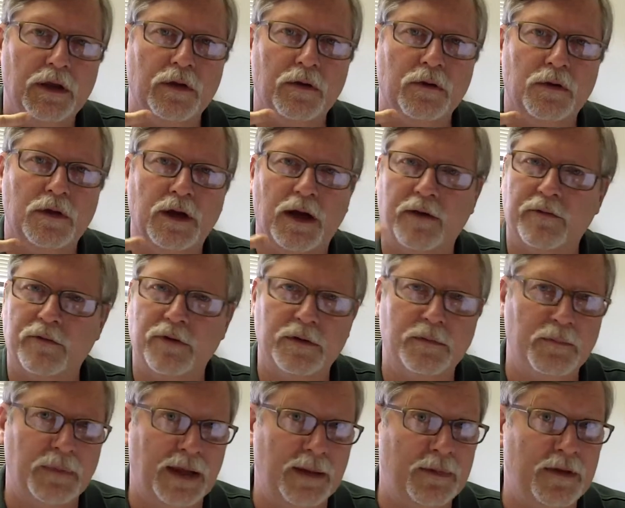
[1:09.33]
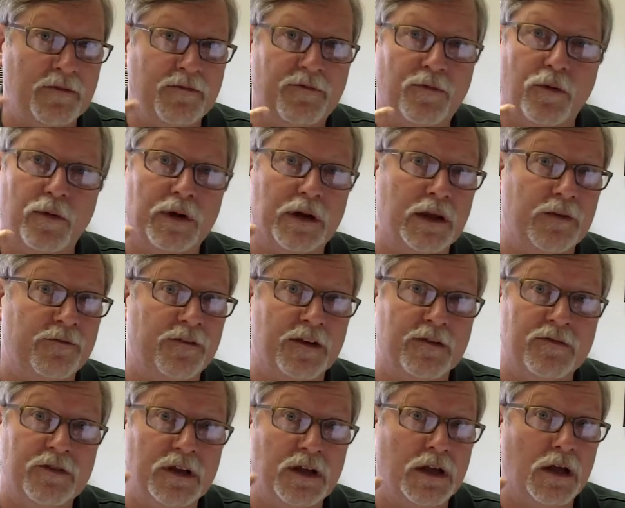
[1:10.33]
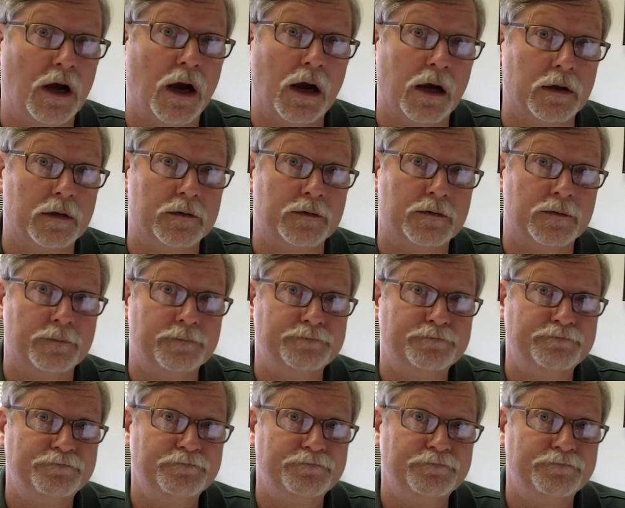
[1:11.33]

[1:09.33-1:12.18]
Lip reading: you covered maybe 40, 50 yards.